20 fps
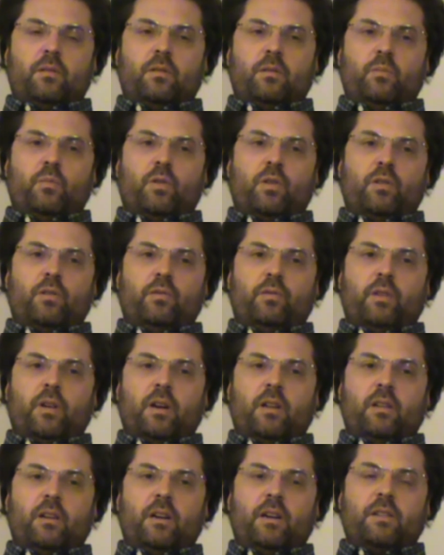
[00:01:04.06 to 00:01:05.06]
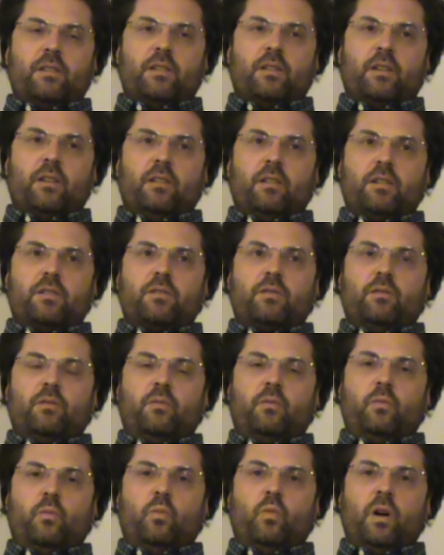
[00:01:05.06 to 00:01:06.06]
the more you realize that unless you're
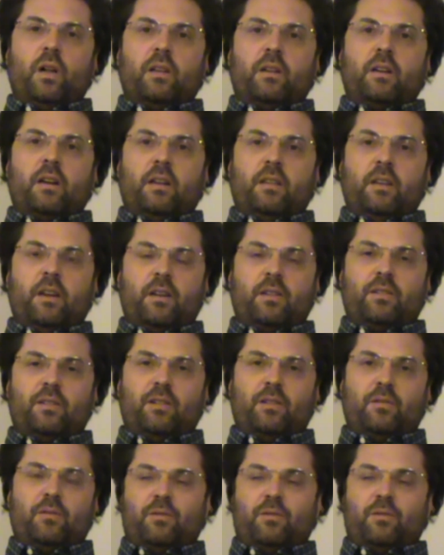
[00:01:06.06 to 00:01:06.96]
well connected,